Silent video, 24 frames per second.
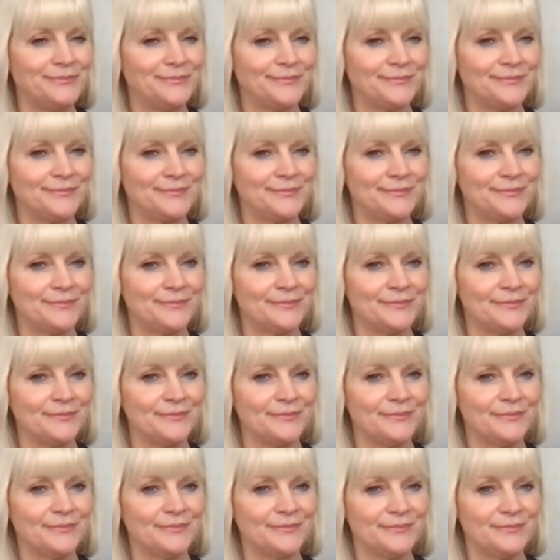
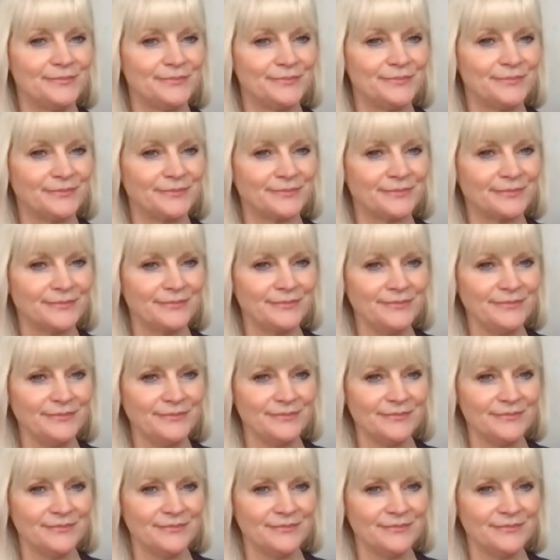[no speech]